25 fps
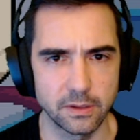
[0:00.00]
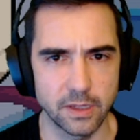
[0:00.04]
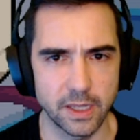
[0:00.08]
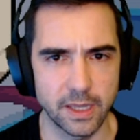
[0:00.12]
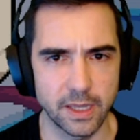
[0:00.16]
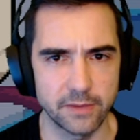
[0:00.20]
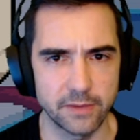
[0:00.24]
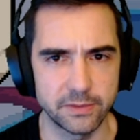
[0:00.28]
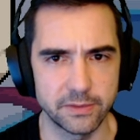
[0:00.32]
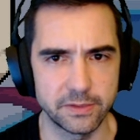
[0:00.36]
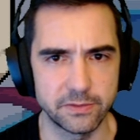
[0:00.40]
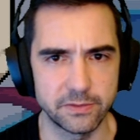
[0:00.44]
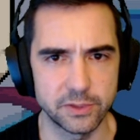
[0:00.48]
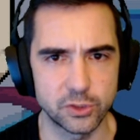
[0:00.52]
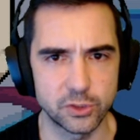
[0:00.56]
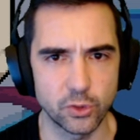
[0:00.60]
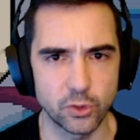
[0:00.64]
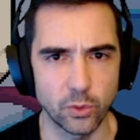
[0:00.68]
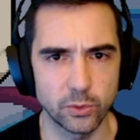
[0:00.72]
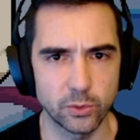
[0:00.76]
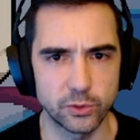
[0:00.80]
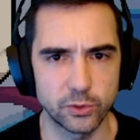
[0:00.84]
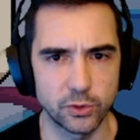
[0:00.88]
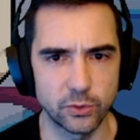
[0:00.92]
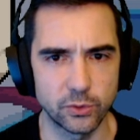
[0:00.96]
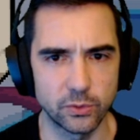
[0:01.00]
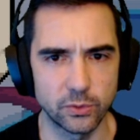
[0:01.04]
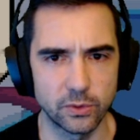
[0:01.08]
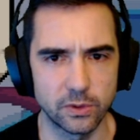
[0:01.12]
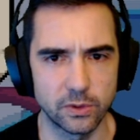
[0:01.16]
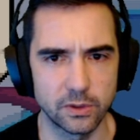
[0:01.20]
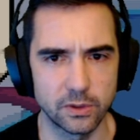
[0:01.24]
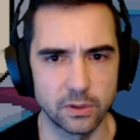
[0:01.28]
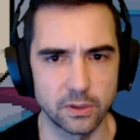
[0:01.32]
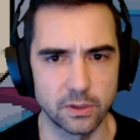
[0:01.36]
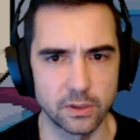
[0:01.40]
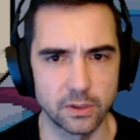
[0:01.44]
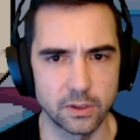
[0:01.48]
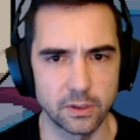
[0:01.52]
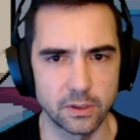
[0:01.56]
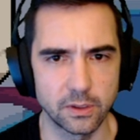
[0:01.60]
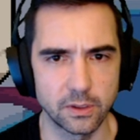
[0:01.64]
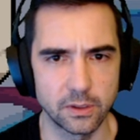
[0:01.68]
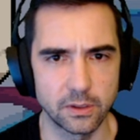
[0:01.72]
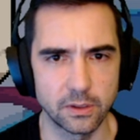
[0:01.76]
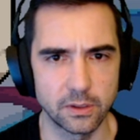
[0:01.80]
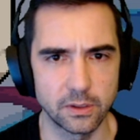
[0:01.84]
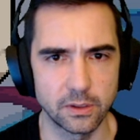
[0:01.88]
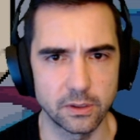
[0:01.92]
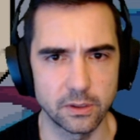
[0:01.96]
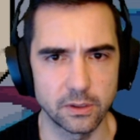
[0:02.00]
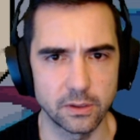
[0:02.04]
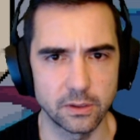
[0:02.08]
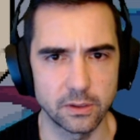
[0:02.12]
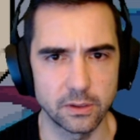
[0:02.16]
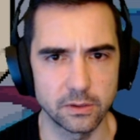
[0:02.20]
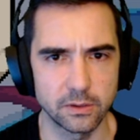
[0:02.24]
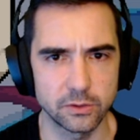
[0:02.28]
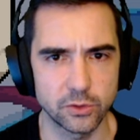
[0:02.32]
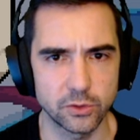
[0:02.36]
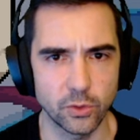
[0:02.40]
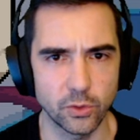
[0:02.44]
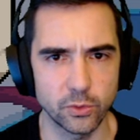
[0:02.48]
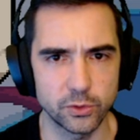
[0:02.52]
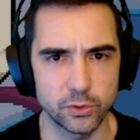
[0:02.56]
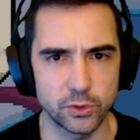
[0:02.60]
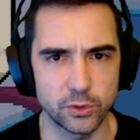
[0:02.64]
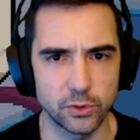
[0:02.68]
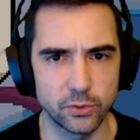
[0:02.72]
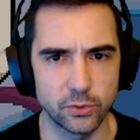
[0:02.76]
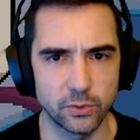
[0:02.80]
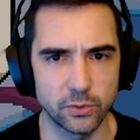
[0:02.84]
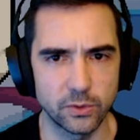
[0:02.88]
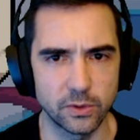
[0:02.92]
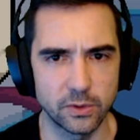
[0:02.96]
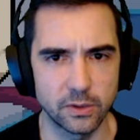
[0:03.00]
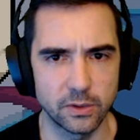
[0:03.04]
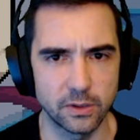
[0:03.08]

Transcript: I haven't even told you. Told you.